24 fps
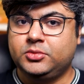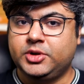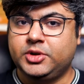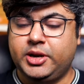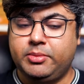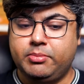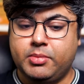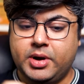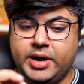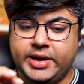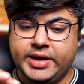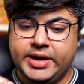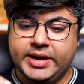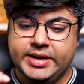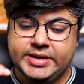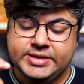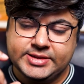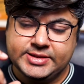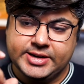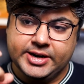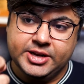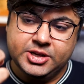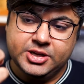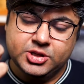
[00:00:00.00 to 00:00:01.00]
And Maya
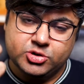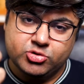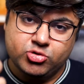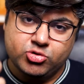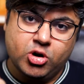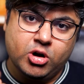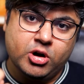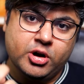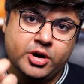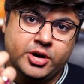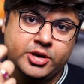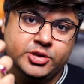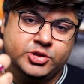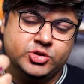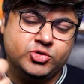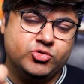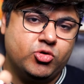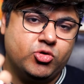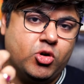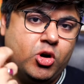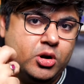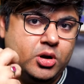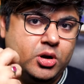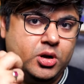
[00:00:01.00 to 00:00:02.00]
is getting stronger and
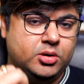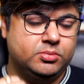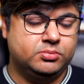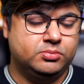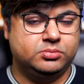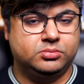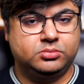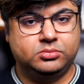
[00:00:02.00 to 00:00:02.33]
stronger.